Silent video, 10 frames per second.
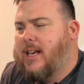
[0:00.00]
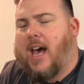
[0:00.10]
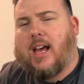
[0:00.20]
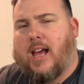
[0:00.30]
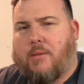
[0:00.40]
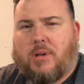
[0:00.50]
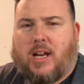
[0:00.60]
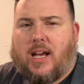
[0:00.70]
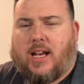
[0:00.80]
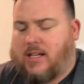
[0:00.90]
yeah, I
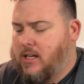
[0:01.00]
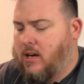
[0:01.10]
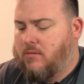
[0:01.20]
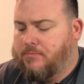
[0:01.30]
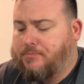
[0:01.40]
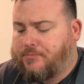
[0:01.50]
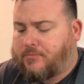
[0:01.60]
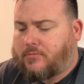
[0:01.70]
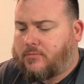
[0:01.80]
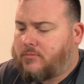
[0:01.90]
mean, I, you know,
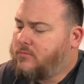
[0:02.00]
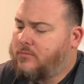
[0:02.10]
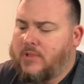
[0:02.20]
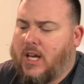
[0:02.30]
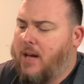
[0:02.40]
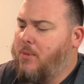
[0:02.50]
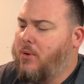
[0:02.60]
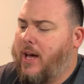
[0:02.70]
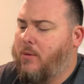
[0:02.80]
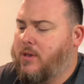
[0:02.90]
I'm
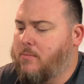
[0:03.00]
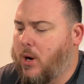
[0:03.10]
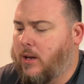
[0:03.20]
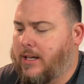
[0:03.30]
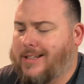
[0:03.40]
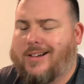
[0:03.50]
okay with the Burleys.